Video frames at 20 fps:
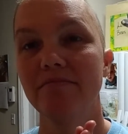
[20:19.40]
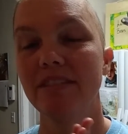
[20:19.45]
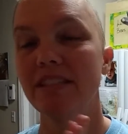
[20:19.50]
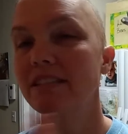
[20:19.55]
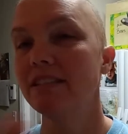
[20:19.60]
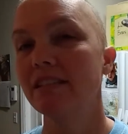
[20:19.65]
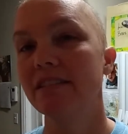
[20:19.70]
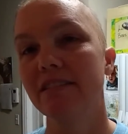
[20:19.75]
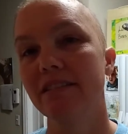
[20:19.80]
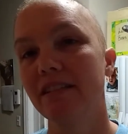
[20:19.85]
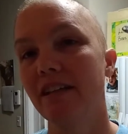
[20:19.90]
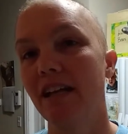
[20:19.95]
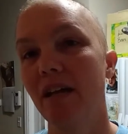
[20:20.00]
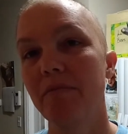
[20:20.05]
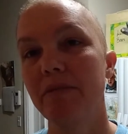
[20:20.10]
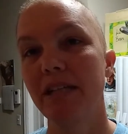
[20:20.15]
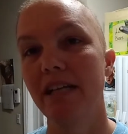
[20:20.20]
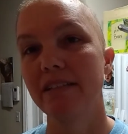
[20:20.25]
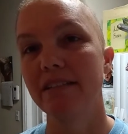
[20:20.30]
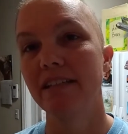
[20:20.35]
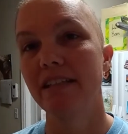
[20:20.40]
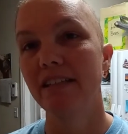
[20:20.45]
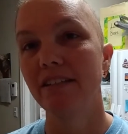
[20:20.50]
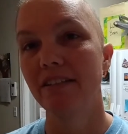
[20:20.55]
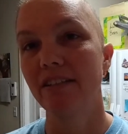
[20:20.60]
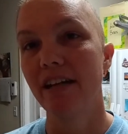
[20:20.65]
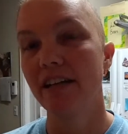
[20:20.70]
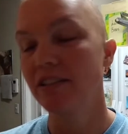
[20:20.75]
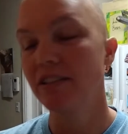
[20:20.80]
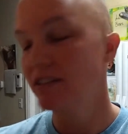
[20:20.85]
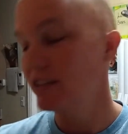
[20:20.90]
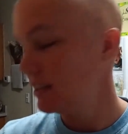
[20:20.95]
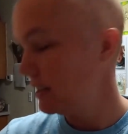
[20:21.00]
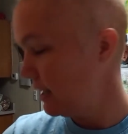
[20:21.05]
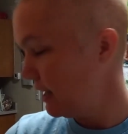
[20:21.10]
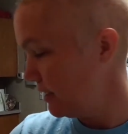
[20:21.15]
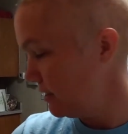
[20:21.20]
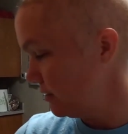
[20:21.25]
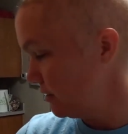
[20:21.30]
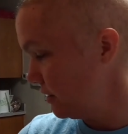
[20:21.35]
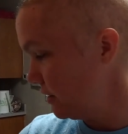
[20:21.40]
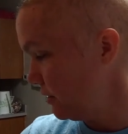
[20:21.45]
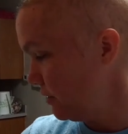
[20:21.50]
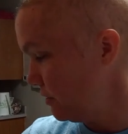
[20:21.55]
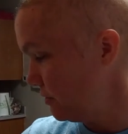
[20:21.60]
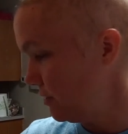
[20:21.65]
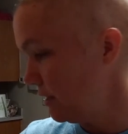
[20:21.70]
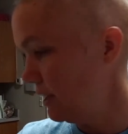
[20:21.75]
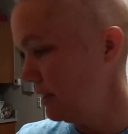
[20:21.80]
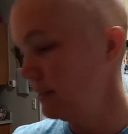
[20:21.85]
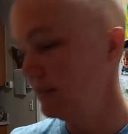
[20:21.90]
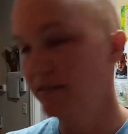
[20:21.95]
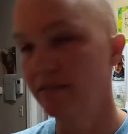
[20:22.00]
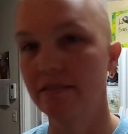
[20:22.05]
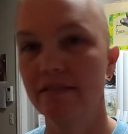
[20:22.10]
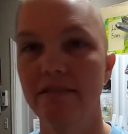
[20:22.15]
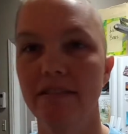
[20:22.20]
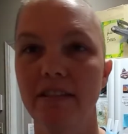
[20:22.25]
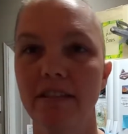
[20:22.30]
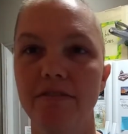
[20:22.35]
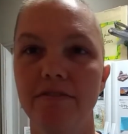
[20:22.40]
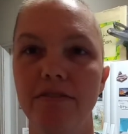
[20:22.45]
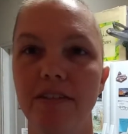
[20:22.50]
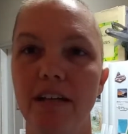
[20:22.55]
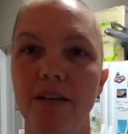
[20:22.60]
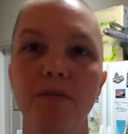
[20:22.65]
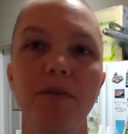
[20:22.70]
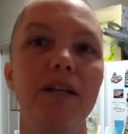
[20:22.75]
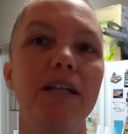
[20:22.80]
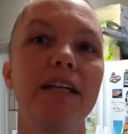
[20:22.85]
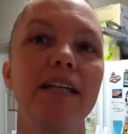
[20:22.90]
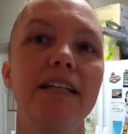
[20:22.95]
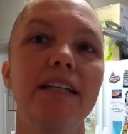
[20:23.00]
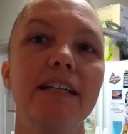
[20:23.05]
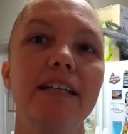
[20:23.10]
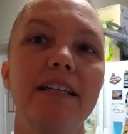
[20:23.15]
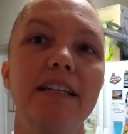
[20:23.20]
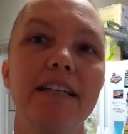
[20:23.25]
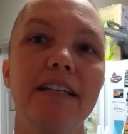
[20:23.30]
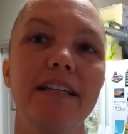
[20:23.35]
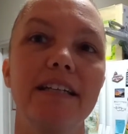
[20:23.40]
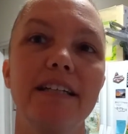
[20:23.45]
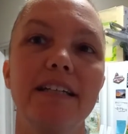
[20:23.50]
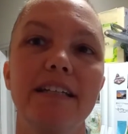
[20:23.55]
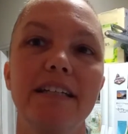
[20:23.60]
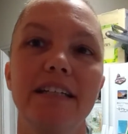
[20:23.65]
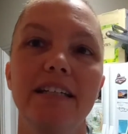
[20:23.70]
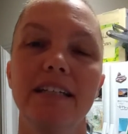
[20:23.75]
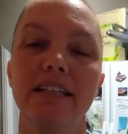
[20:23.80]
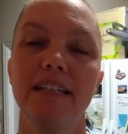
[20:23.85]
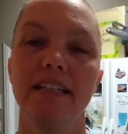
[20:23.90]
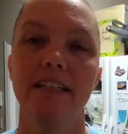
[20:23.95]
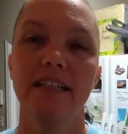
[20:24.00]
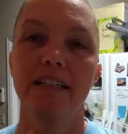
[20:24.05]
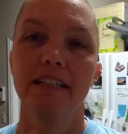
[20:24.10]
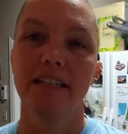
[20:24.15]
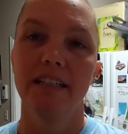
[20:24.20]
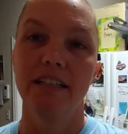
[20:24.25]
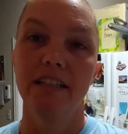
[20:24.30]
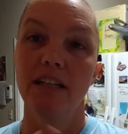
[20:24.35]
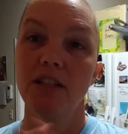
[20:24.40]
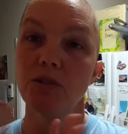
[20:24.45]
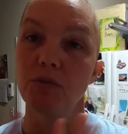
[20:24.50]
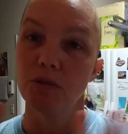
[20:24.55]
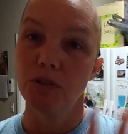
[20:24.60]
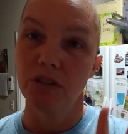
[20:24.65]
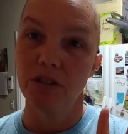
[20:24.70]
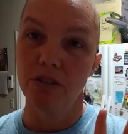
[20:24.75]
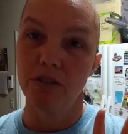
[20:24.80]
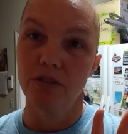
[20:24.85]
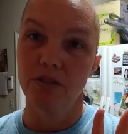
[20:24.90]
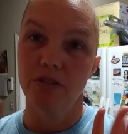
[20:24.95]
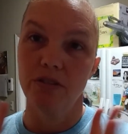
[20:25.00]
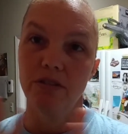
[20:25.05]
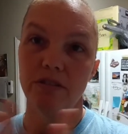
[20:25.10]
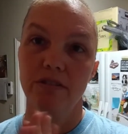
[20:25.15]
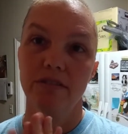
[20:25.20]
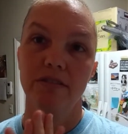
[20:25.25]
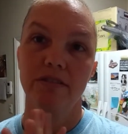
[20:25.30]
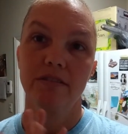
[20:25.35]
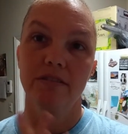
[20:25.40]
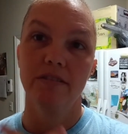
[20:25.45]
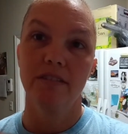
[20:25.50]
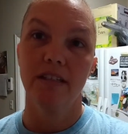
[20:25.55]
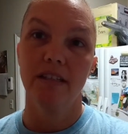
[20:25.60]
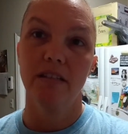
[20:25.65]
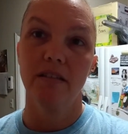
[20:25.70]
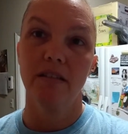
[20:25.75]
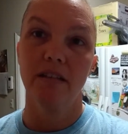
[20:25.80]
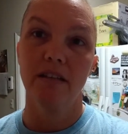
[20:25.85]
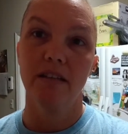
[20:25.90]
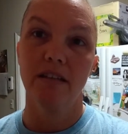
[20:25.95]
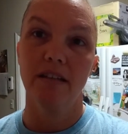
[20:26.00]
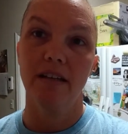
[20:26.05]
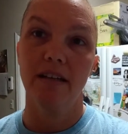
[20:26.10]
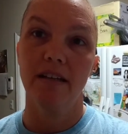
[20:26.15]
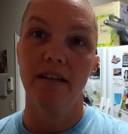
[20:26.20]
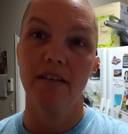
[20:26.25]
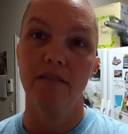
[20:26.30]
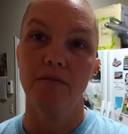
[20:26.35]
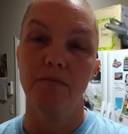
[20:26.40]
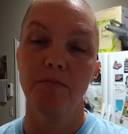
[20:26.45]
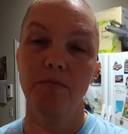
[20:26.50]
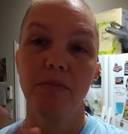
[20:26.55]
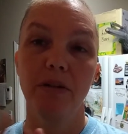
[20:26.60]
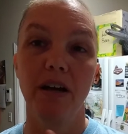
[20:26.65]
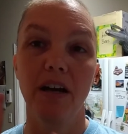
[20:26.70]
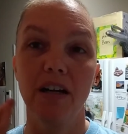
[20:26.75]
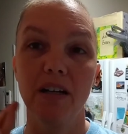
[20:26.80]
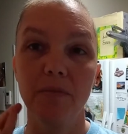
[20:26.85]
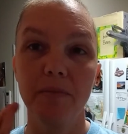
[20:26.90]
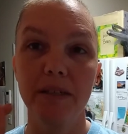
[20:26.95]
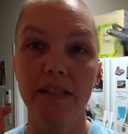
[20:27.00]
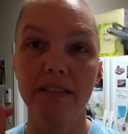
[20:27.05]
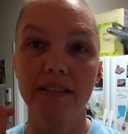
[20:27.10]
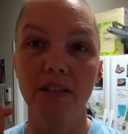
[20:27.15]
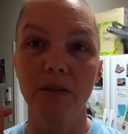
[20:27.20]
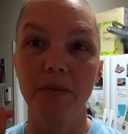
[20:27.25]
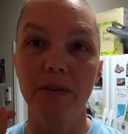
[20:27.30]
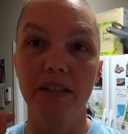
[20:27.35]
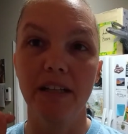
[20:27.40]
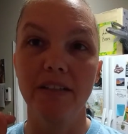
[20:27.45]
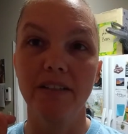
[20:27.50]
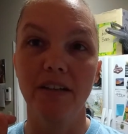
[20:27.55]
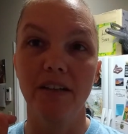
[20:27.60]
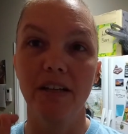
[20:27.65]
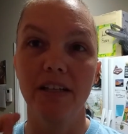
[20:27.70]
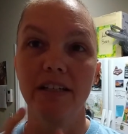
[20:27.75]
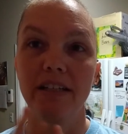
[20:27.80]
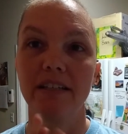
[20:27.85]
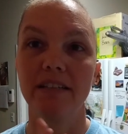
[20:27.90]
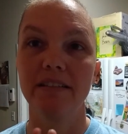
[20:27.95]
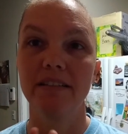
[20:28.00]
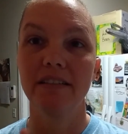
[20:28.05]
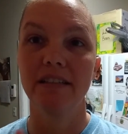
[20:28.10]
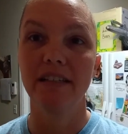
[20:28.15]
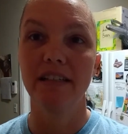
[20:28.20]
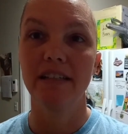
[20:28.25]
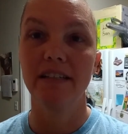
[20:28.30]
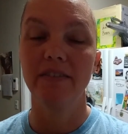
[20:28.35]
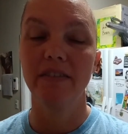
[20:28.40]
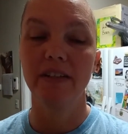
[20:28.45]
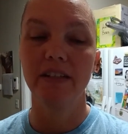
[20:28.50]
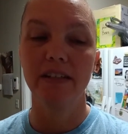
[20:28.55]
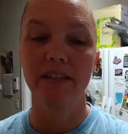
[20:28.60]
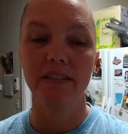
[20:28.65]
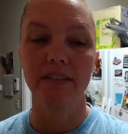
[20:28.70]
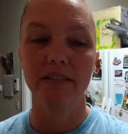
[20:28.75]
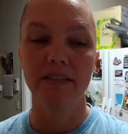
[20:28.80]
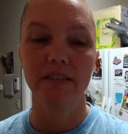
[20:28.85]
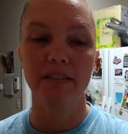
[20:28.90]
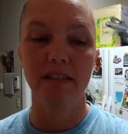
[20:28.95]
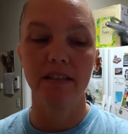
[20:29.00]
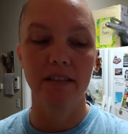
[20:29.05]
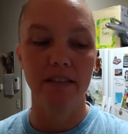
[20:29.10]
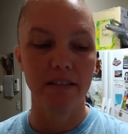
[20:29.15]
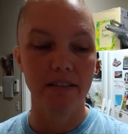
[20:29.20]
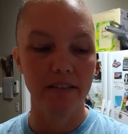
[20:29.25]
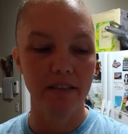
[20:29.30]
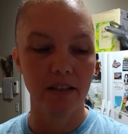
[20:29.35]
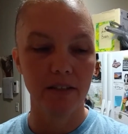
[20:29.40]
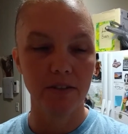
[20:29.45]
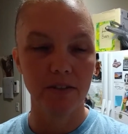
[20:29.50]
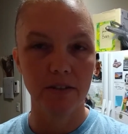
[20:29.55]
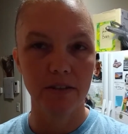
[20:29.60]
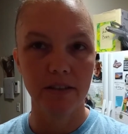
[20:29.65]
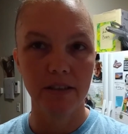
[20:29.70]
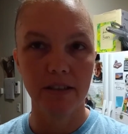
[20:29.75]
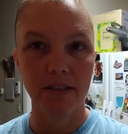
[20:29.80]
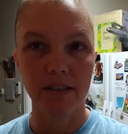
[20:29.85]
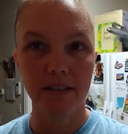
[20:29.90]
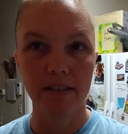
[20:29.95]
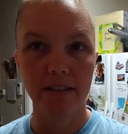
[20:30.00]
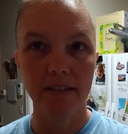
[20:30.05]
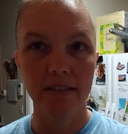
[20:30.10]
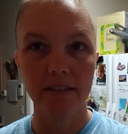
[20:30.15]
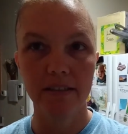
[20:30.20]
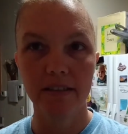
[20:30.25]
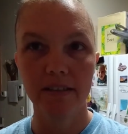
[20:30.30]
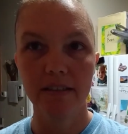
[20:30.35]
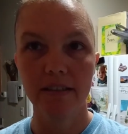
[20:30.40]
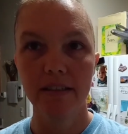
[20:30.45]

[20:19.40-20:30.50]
This doesn't sound appetizing either, actually. I don't know if I want to eat anything. Lunch was huge, and part of me is hoping that's all I needed today because nothing sounds really good.